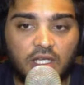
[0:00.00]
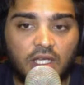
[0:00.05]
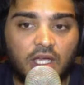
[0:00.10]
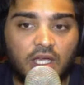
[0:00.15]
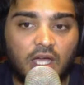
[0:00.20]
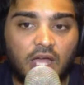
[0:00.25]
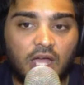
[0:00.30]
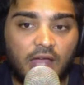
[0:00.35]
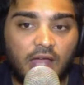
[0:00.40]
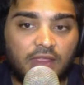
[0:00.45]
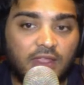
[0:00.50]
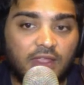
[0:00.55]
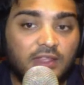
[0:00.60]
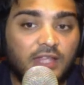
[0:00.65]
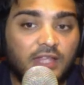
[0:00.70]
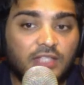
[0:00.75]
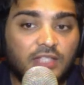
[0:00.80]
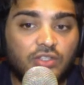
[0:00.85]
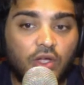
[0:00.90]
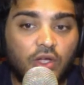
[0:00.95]
I think
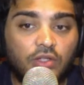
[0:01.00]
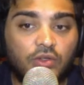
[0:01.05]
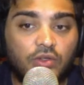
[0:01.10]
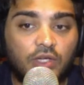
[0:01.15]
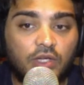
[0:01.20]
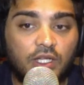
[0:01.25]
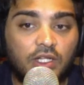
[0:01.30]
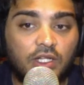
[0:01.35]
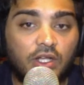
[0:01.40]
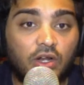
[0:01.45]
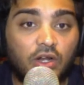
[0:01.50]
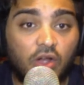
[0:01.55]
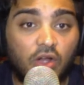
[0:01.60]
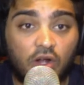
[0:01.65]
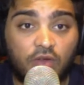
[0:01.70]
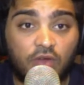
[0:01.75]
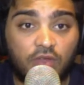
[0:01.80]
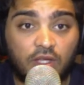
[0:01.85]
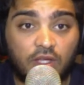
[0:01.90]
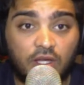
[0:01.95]
that's going to hinder a lot
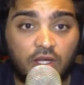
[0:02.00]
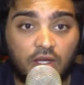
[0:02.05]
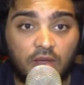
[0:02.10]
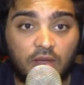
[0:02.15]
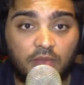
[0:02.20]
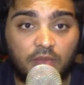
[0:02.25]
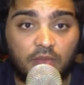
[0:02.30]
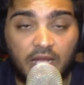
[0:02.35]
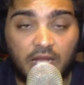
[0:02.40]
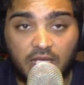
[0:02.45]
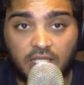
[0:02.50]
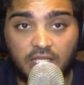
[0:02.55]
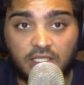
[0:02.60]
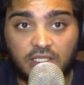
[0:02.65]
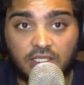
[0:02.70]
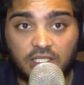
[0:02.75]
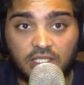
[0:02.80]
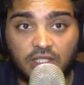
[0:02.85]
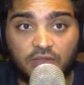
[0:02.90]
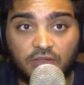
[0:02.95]
of the players
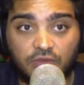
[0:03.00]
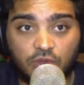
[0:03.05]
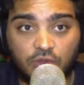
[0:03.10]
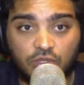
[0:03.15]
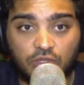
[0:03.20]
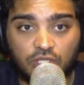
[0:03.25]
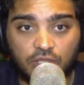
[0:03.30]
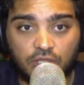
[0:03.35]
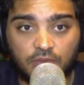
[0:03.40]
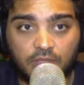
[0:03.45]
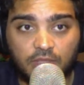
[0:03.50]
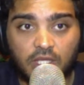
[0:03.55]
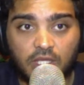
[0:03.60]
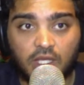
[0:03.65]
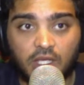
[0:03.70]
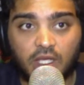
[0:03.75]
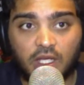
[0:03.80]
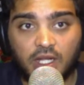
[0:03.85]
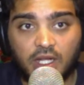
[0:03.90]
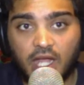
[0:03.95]
in the future.
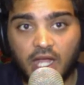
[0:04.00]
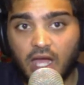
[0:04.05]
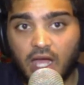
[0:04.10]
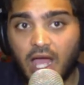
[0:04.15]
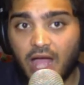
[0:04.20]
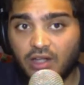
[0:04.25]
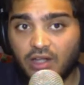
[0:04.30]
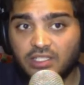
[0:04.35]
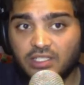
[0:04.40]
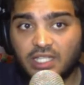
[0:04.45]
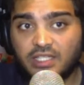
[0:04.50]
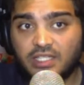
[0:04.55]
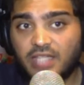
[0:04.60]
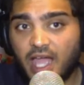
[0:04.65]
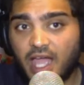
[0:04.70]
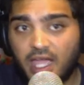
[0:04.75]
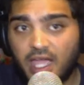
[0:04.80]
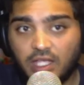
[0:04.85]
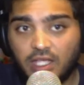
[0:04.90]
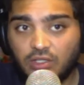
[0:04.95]
Now, how does that
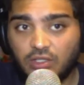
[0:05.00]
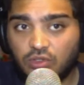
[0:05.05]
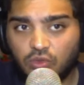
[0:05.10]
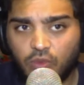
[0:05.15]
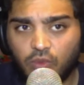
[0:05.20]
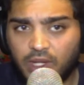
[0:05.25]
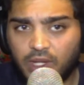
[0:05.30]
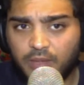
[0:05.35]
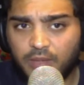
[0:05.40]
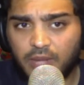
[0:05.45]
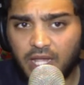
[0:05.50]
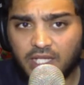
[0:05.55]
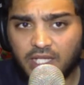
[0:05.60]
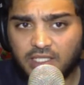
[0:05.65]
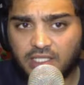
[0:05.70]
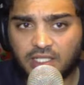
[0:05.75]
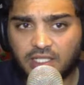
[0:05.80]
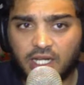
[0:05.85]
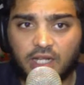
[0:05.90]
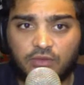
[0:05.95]
tie into when a player is
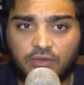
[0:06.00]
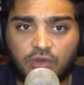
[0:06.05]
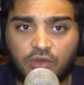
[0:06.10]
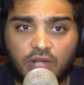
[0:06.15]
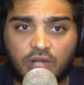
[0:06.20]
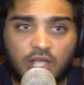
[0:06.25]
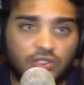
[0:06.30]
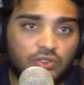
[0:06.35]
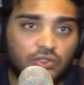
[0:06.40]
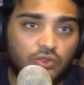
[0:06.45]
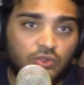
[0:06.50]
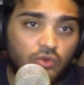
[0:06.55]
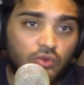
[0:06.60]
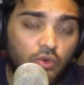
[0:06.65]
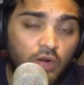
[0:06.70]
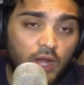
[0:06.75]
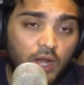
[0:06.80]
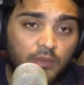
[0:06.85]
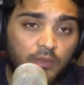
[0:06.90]
ready for a national call-up?